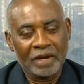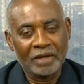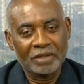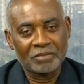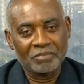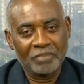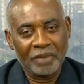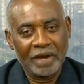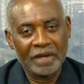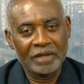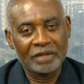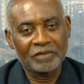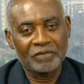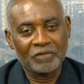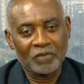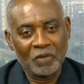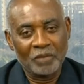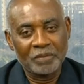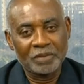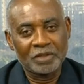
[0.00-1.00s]
spine
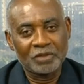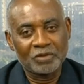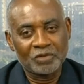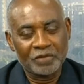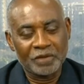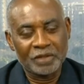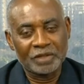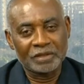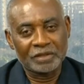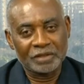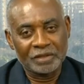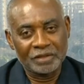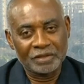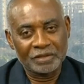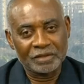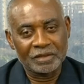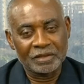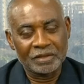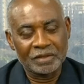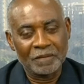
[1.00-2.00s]
deformity trained
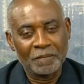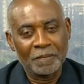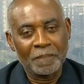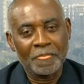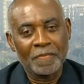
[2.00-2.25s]
surgeons.